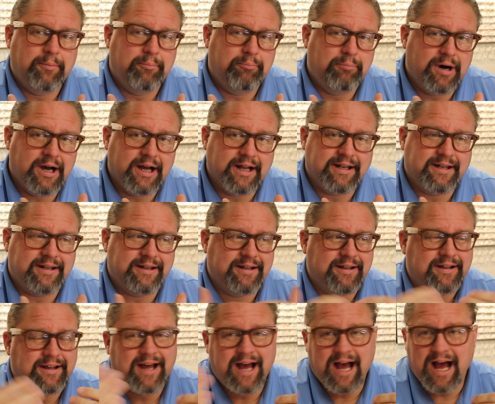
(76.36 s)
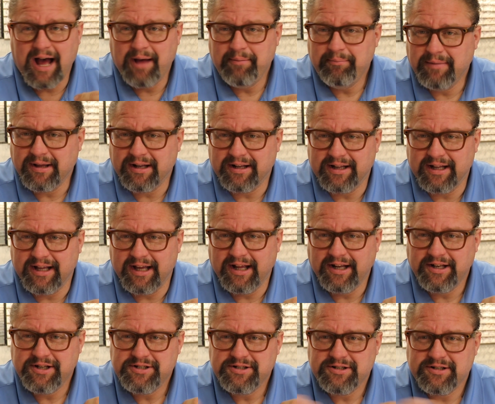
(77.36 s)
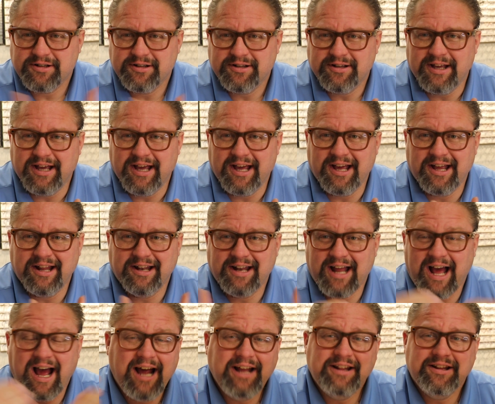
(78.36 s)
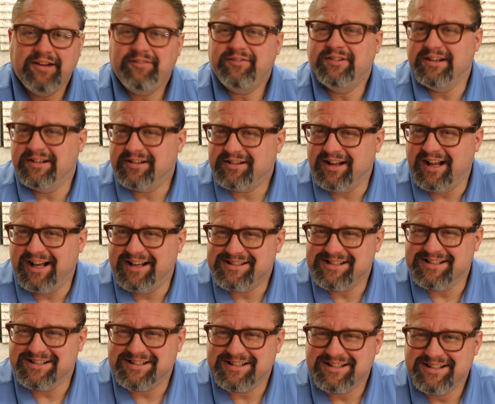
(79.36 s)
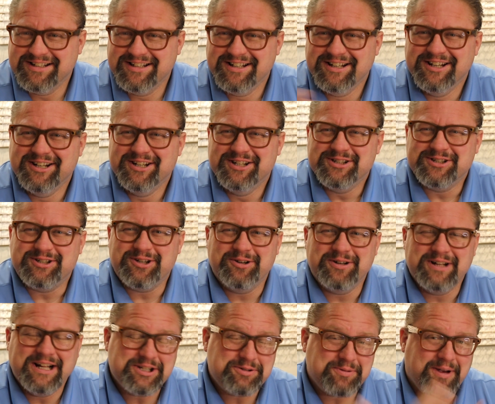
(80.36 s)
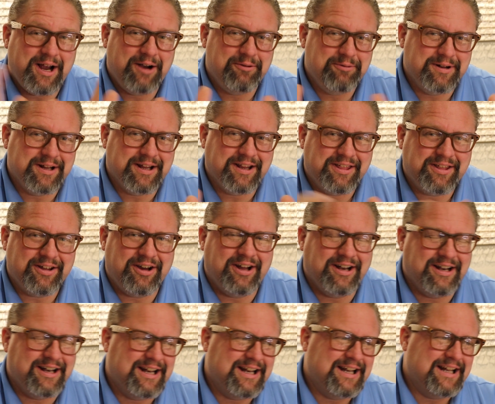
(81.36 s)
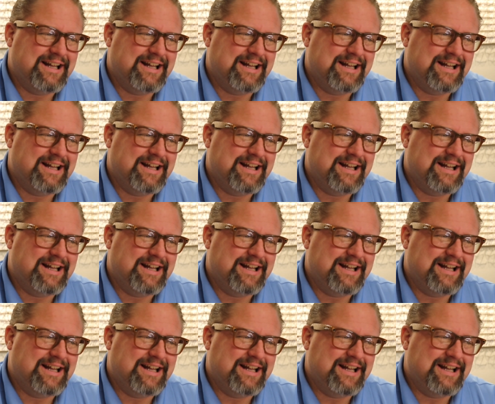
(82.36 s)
but I'm middle-aged and I love these glasses. So that's why I really thought,